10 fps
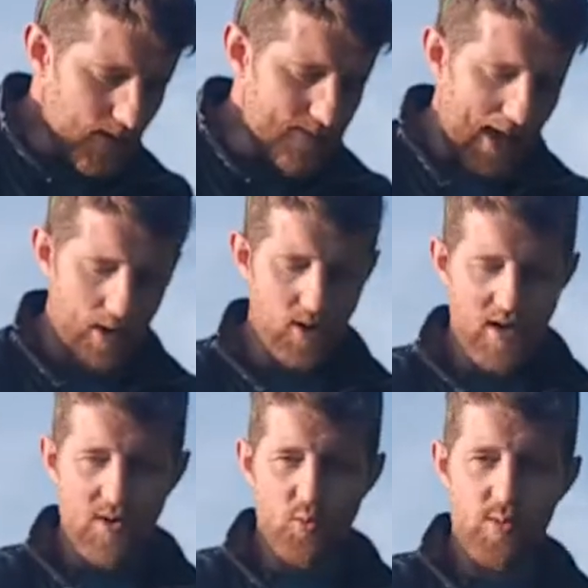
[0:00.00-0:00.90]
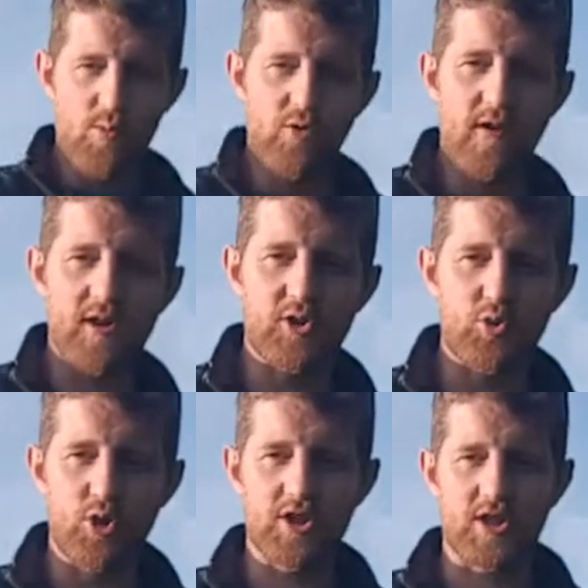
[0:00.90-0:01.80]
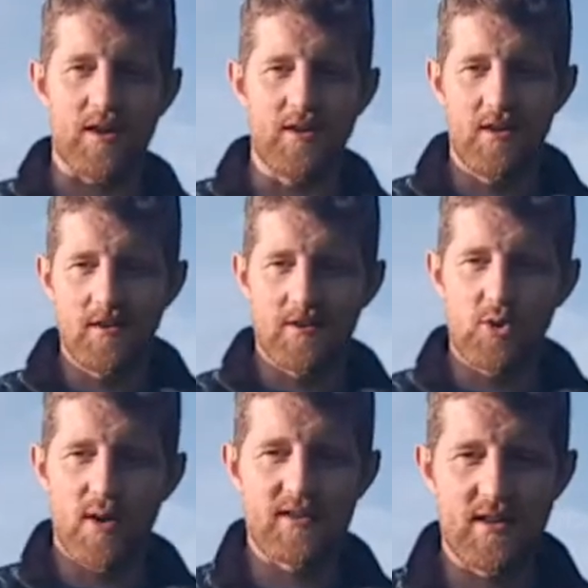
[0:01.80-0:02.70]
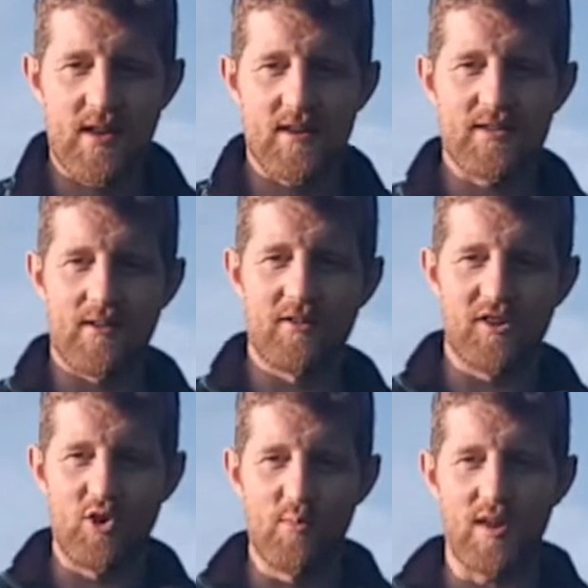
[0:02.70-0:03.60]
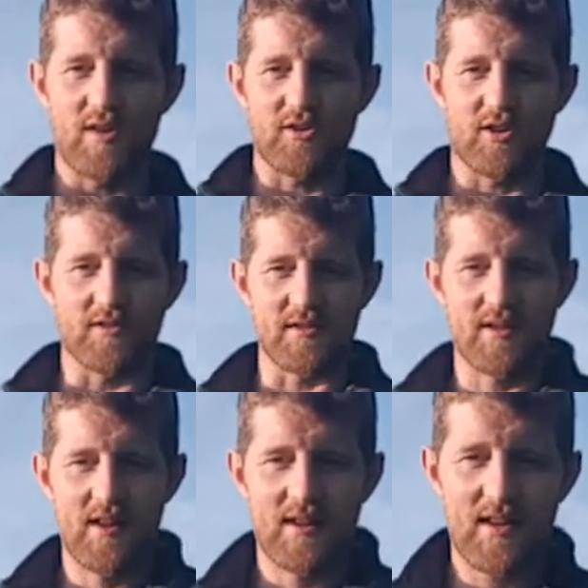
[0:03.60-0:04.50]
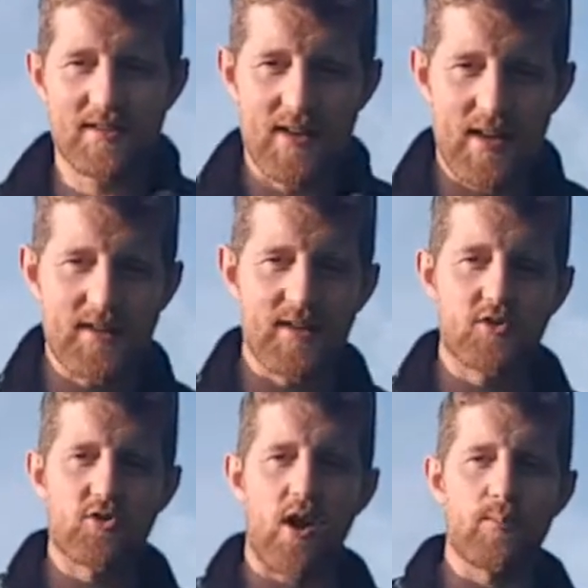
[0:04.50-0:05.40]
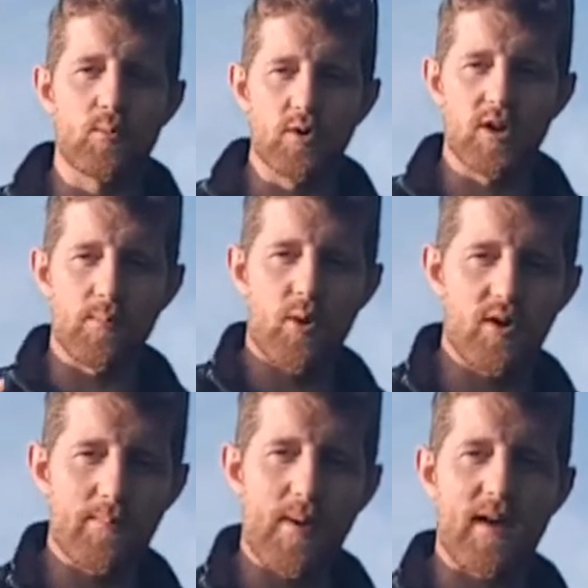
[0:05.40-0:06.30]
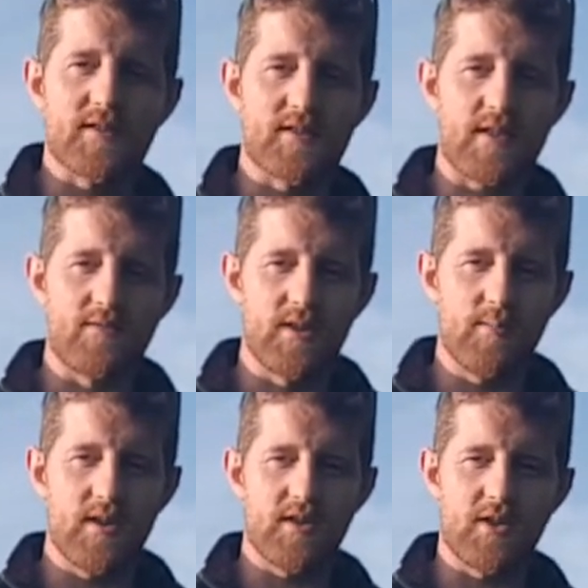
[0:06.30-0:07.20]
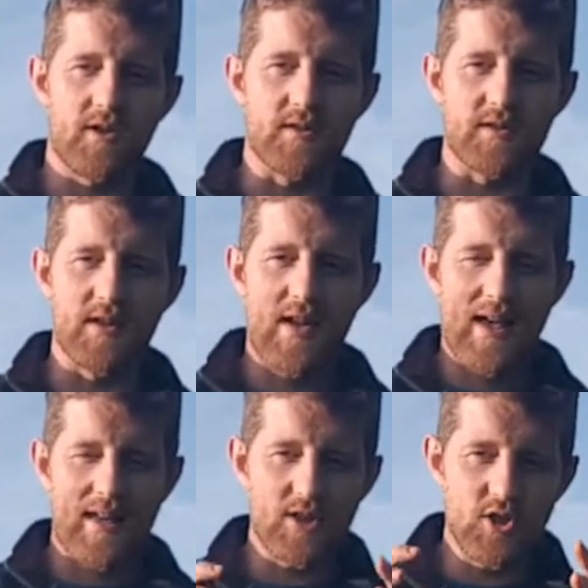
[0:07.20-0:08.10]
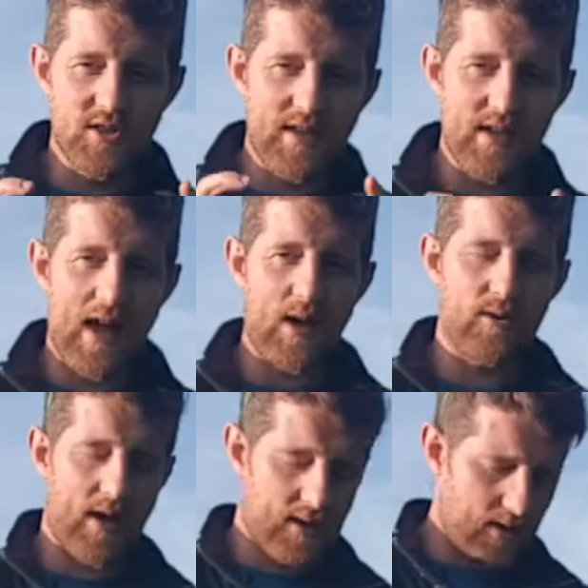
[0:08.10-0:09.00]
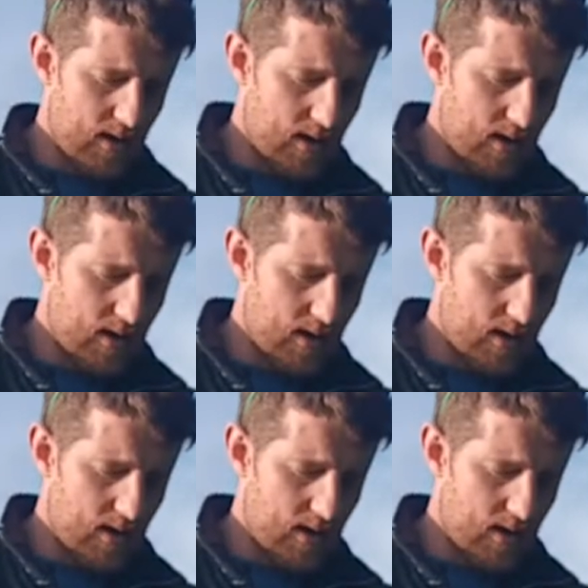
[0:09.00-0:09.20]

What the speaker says: Now, we move on to Russia. USDA at 72 million tons. Let's hit this crop and we're going to pull it back to 70 million tons and see how that